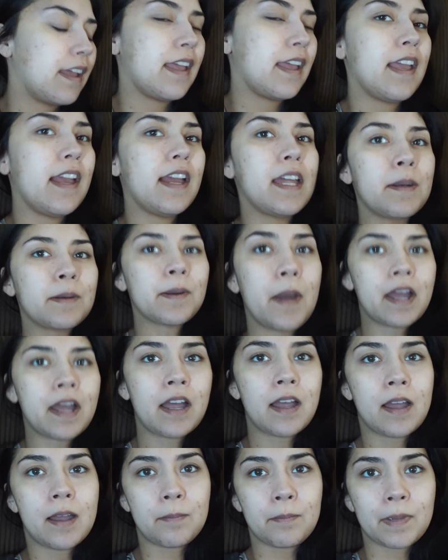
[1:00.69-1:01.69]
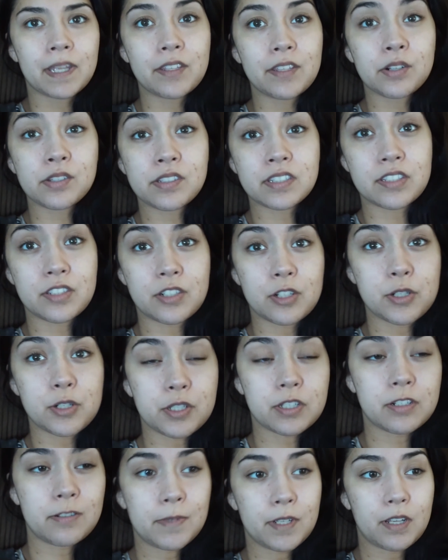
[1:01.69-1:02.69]
And my little sister is
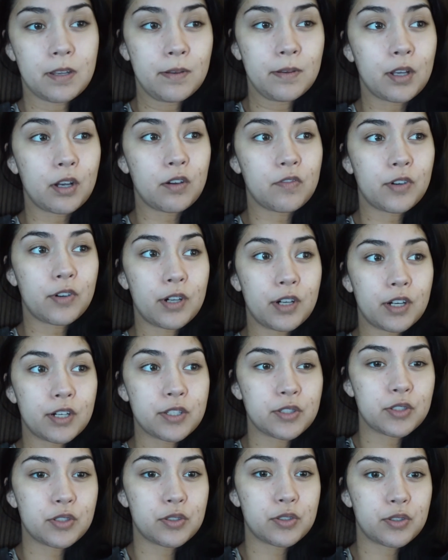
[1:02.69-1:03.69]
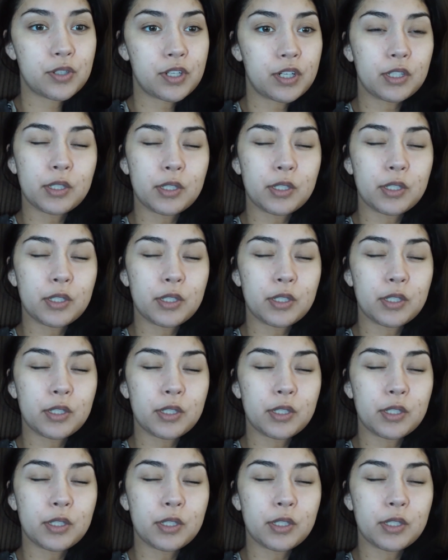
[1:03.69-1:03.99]
going to be coming over in a